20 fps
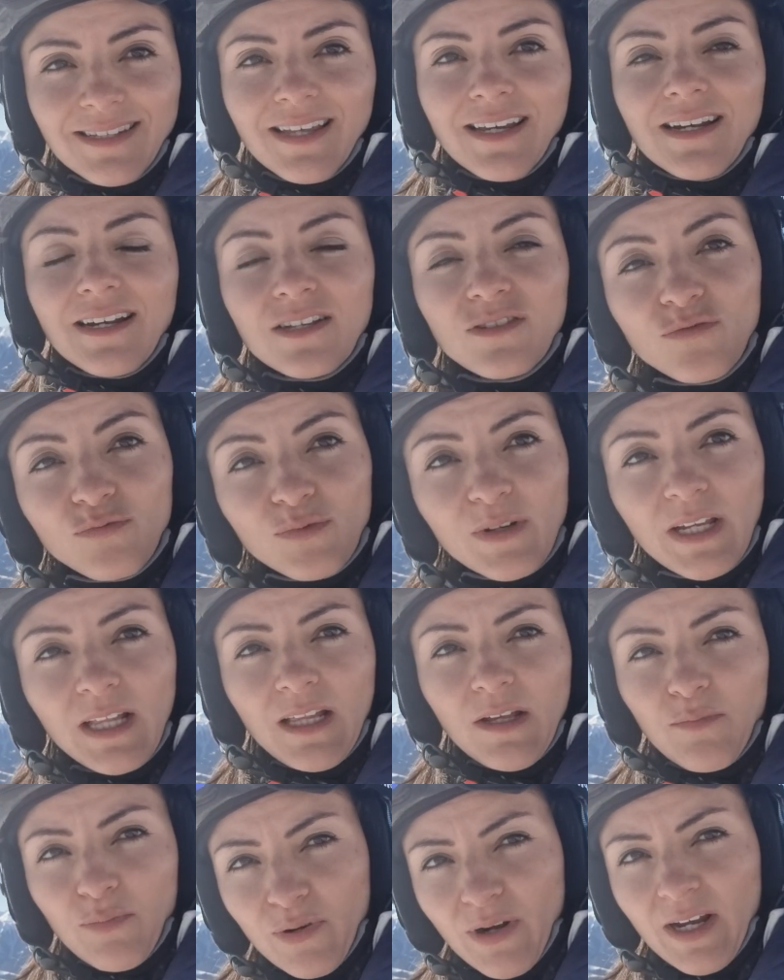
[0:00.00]
That is
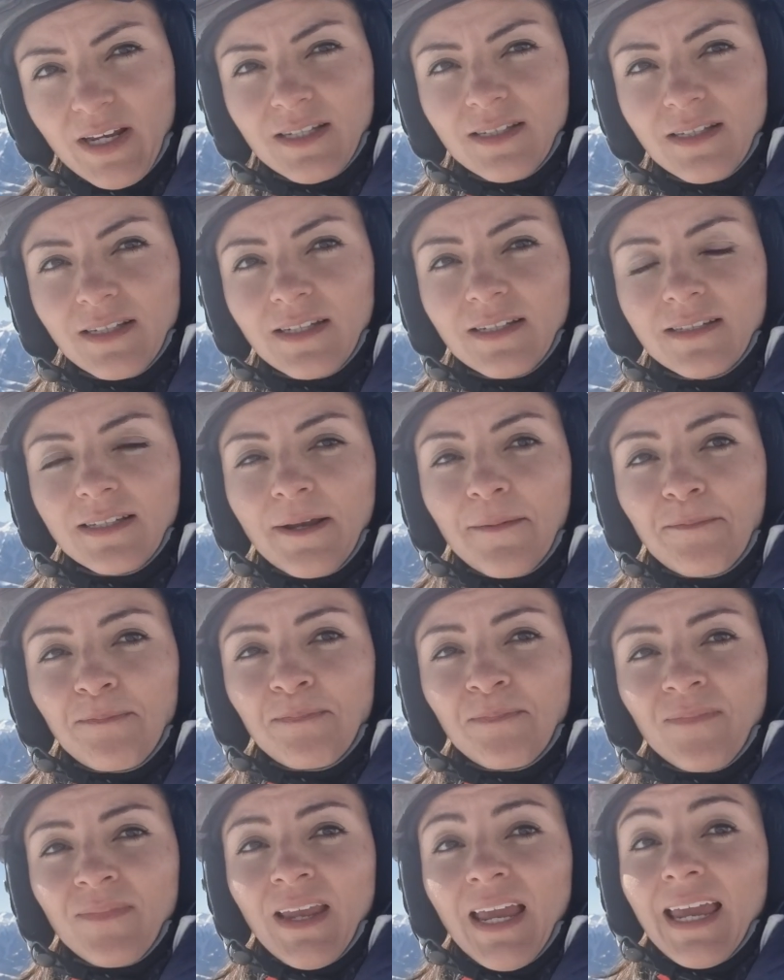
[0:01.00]
really priceless.
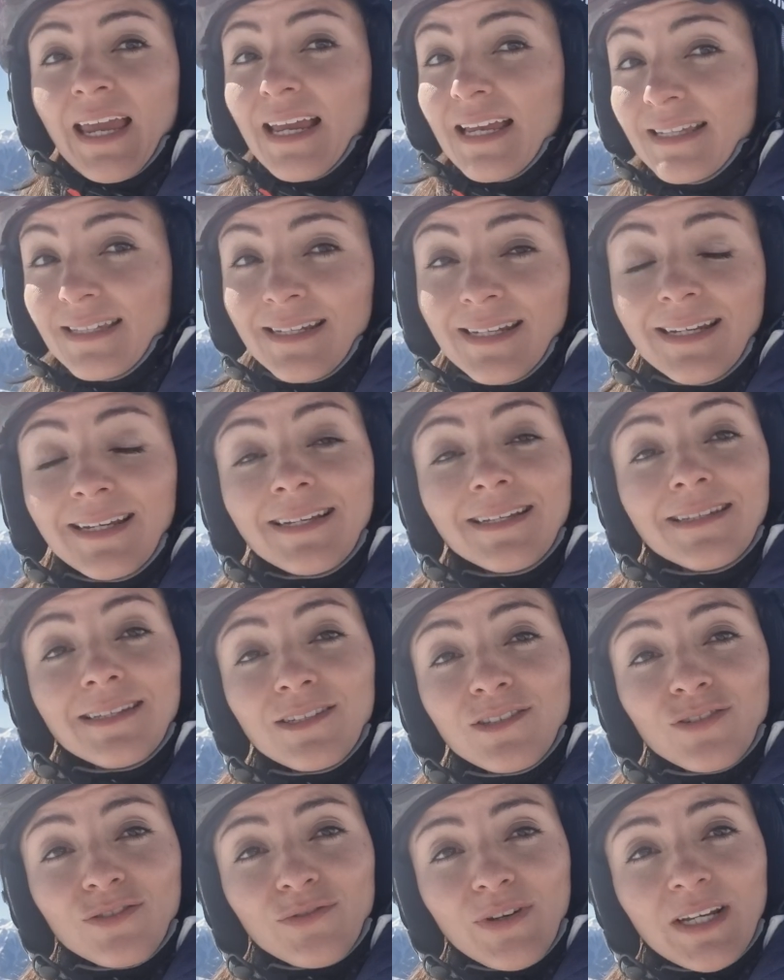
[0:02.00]
Is it easy
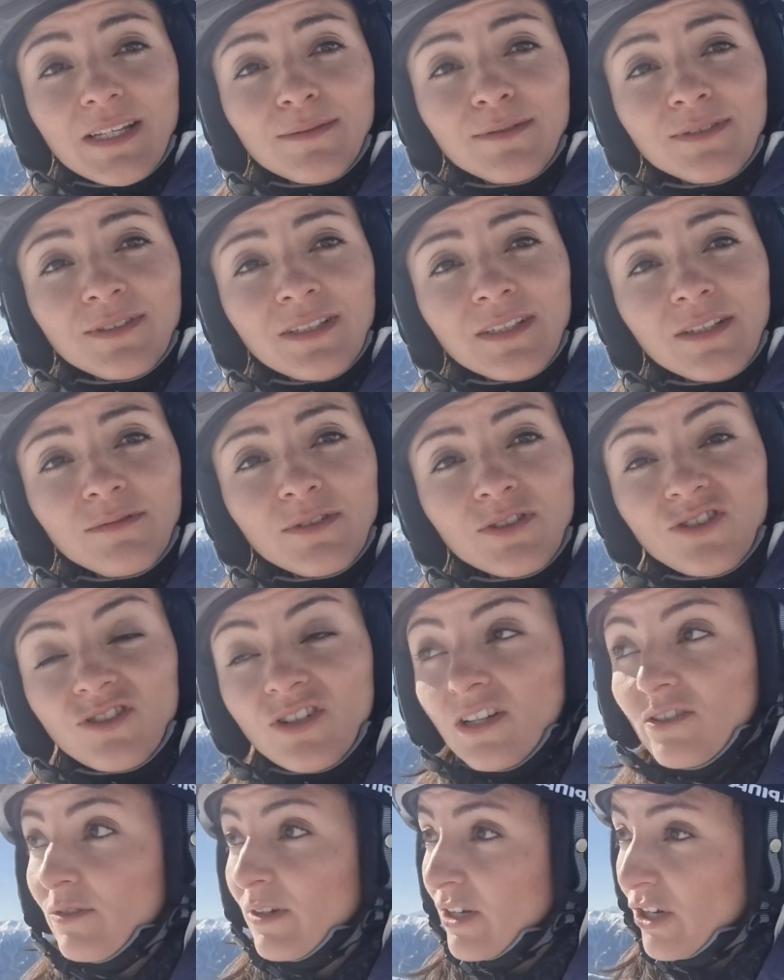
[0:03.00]
to raise multilingual
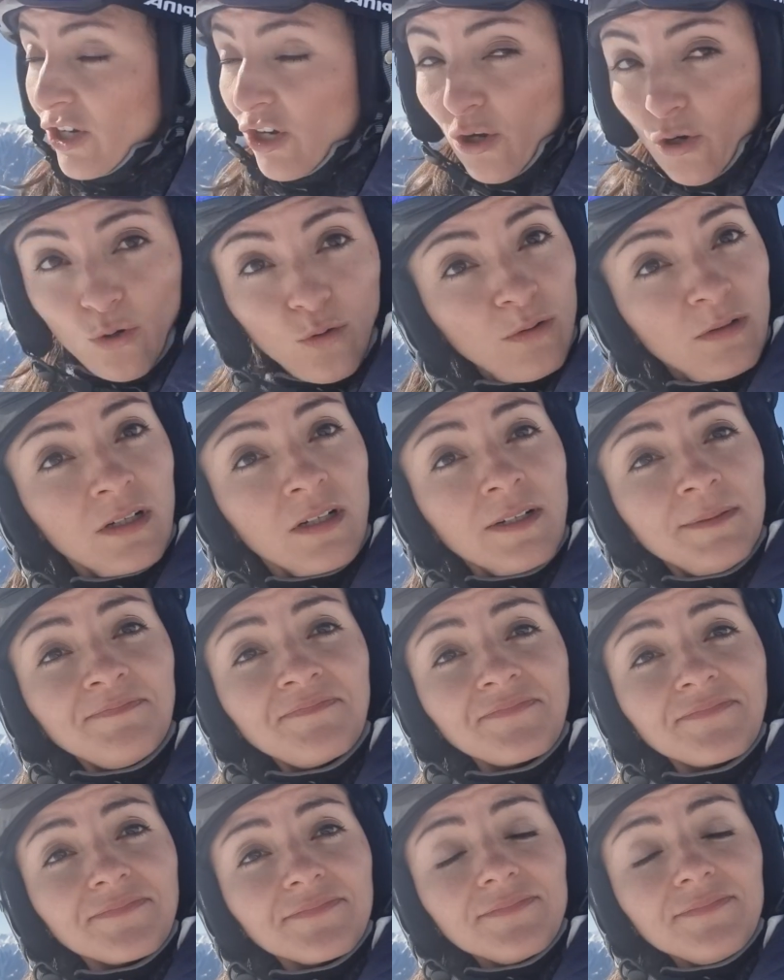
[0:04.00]
children? No.
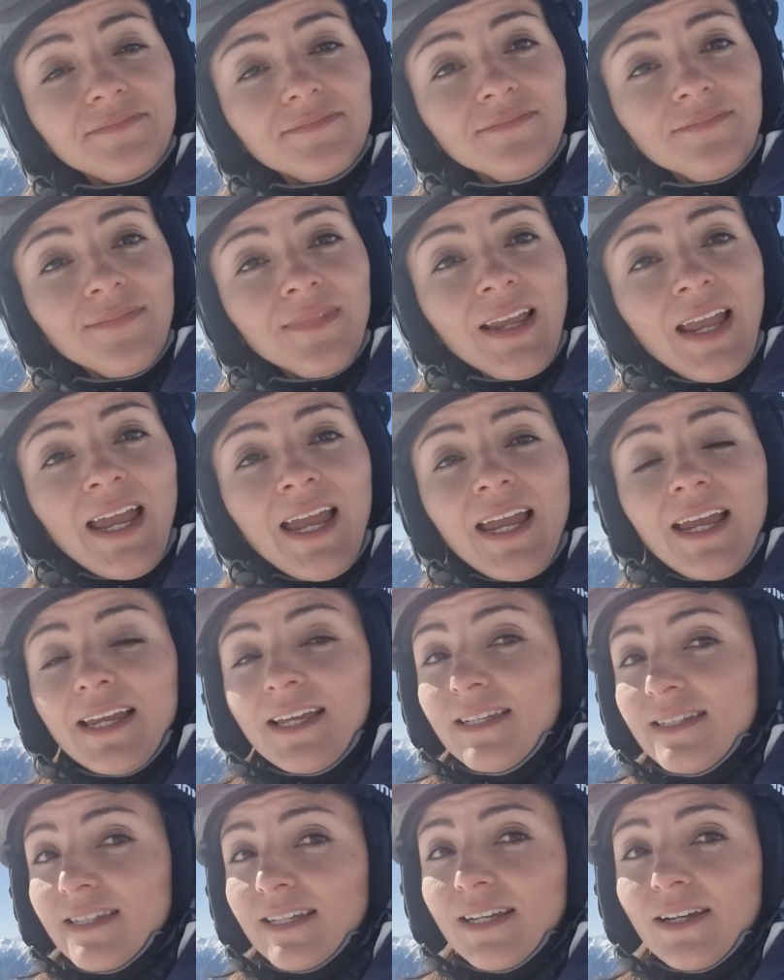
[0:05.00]

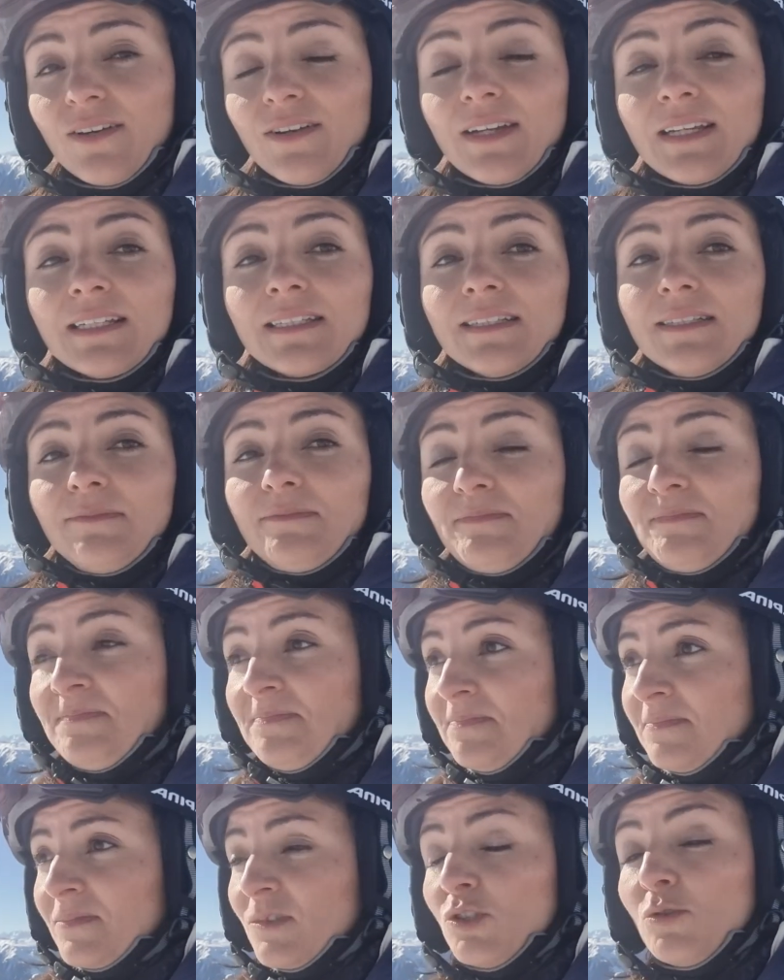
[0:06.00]
Is it going
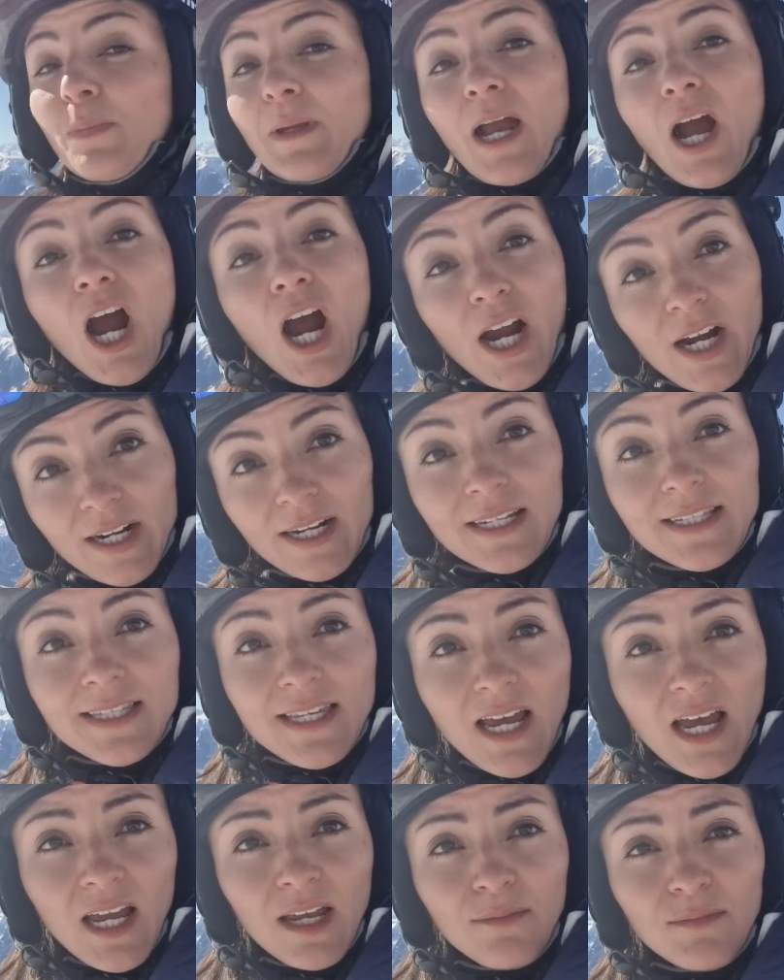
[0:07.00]
to be hard at
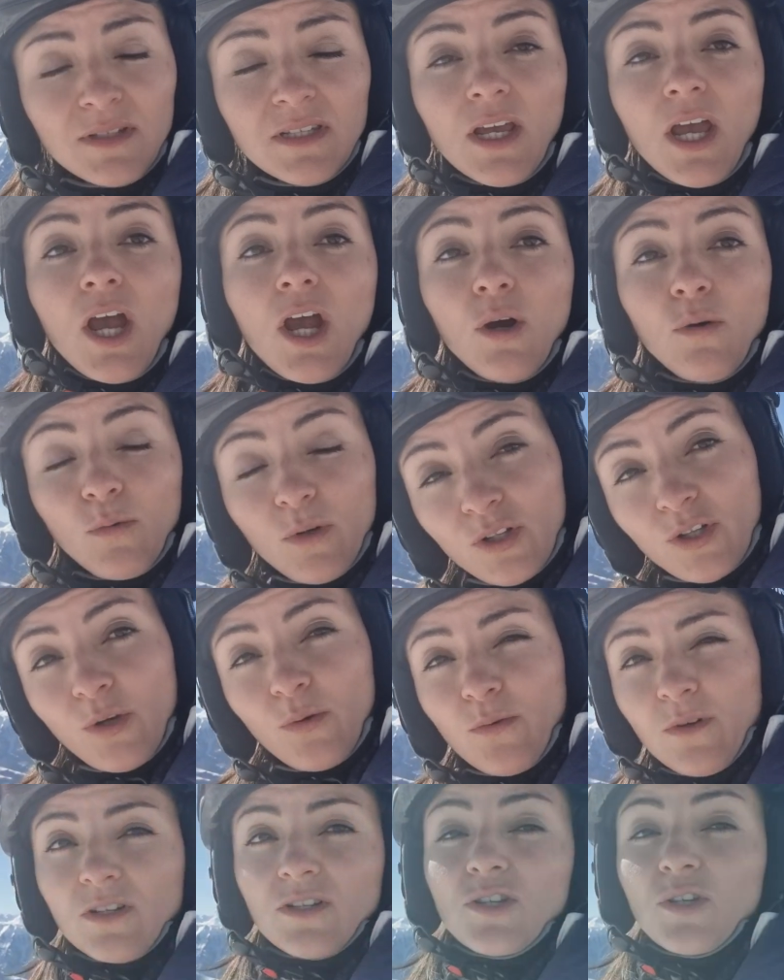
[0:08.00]
times? Will you
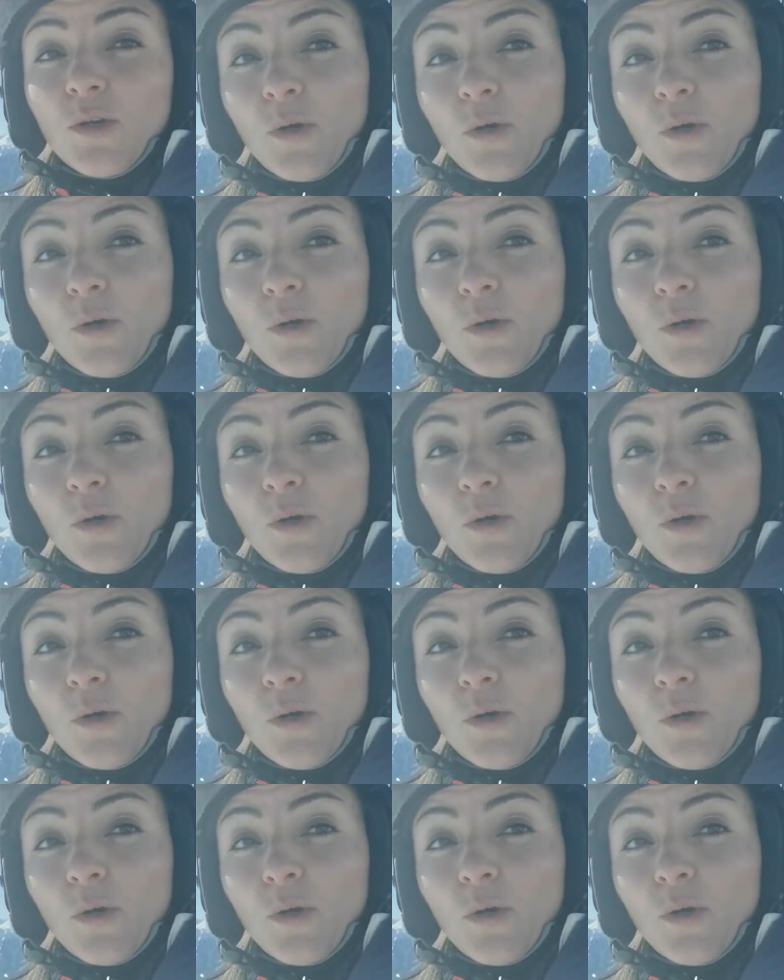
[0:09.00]
want to